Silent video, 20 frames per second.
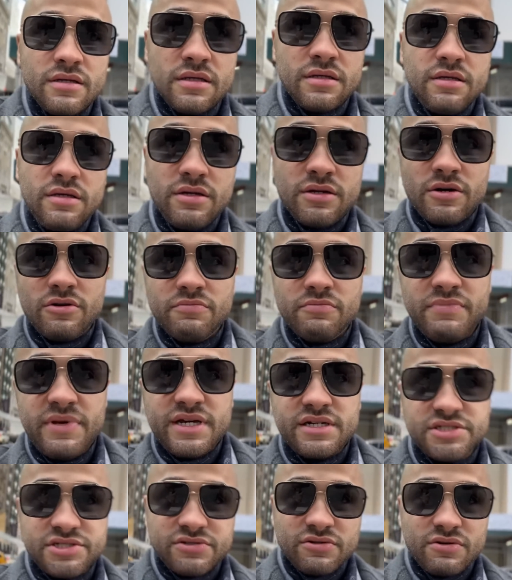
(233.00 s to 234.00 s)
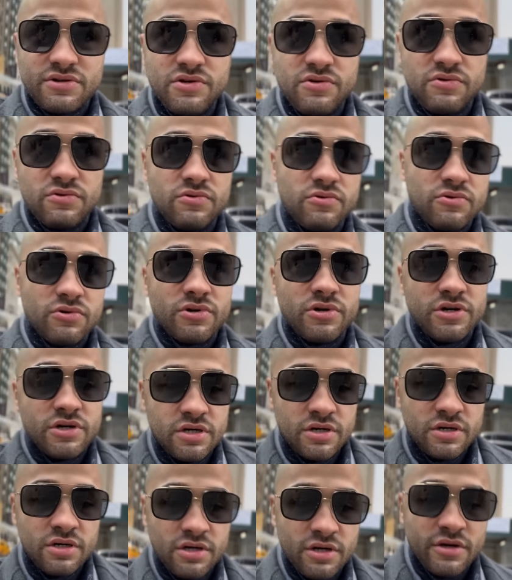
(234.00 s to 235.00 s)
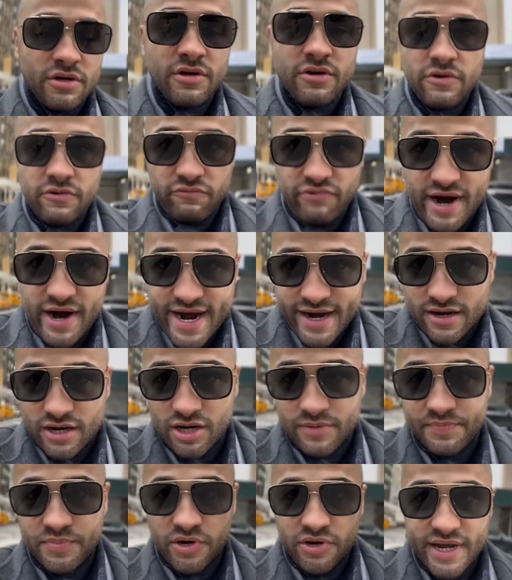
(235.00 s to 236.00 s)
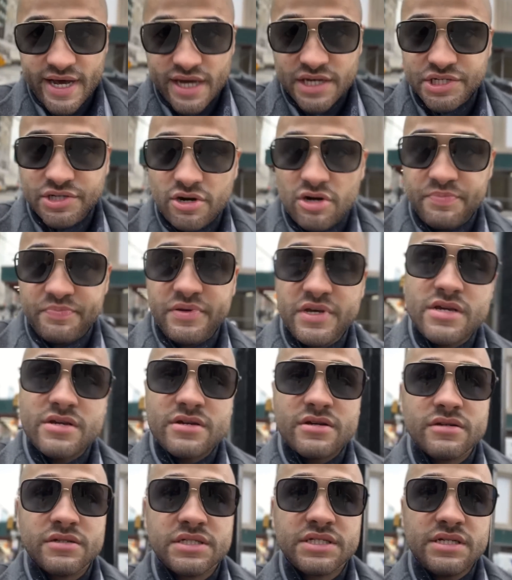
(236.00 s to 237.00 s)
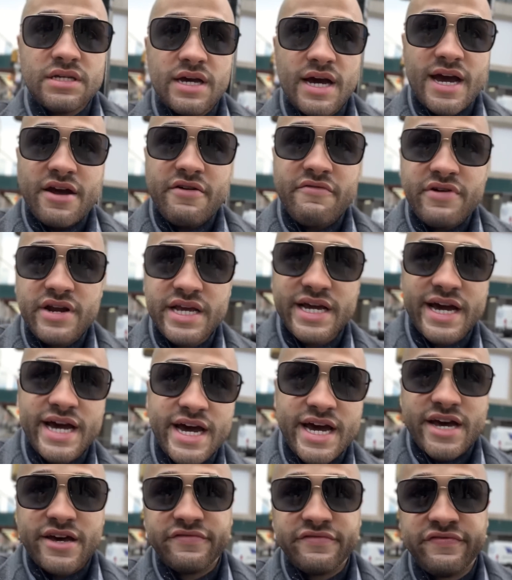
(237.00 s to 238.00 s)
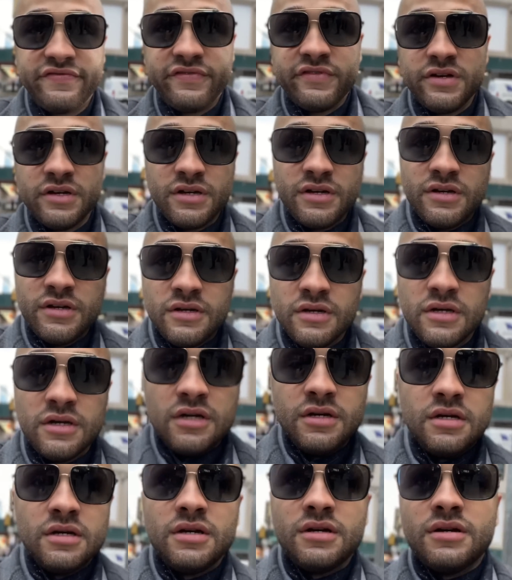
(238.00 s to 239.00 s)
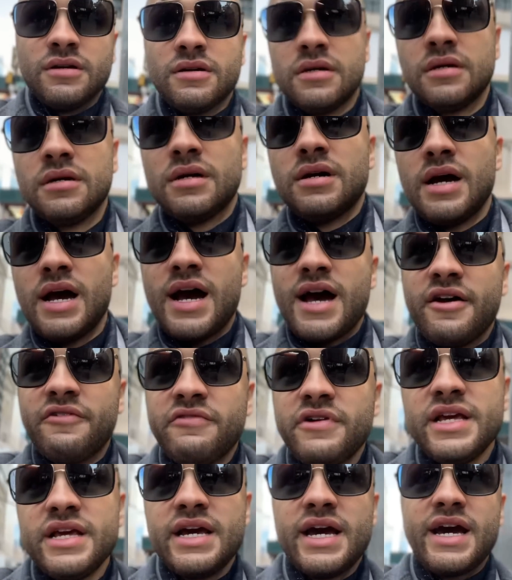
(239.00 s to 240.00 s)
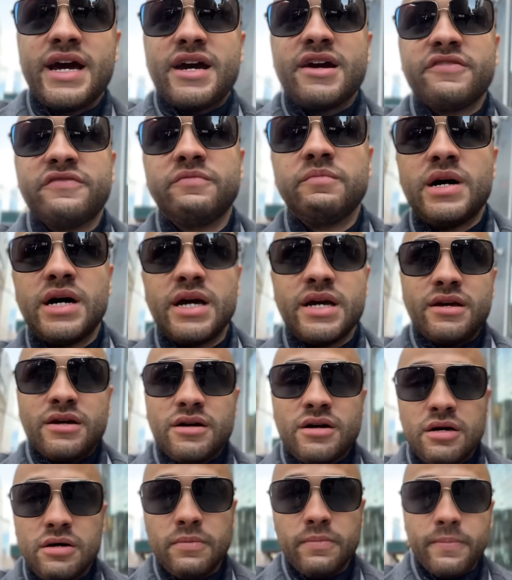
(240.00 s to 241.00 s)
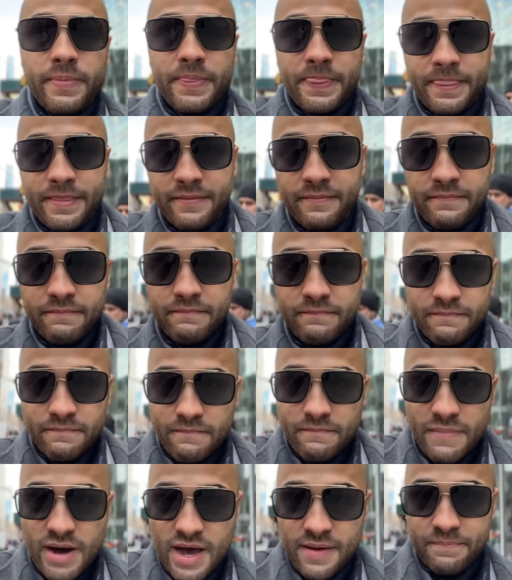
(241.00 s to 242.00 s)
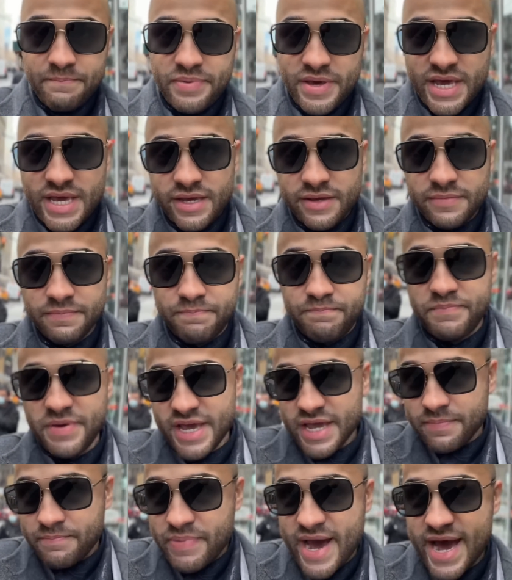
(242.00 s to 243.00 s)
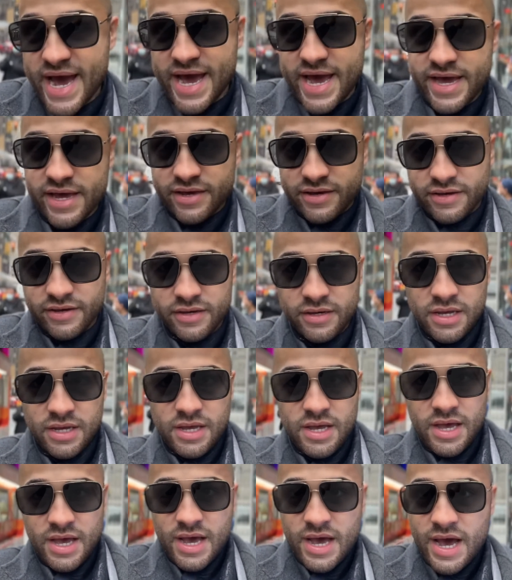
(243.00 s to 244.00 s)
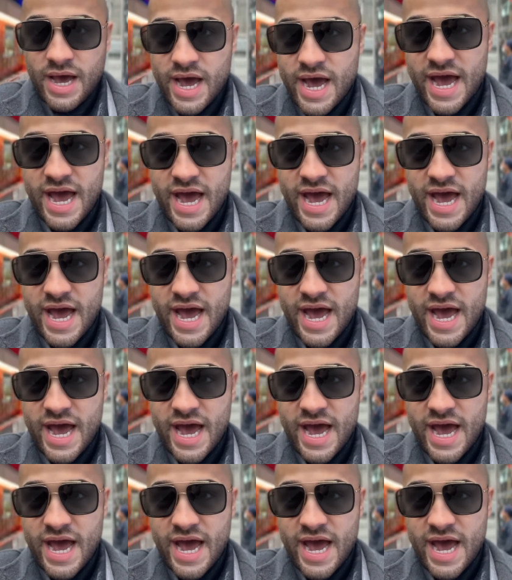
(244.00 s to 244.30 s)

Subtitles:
you know, make sure you rack up on XRP. See, I already have my big bag. I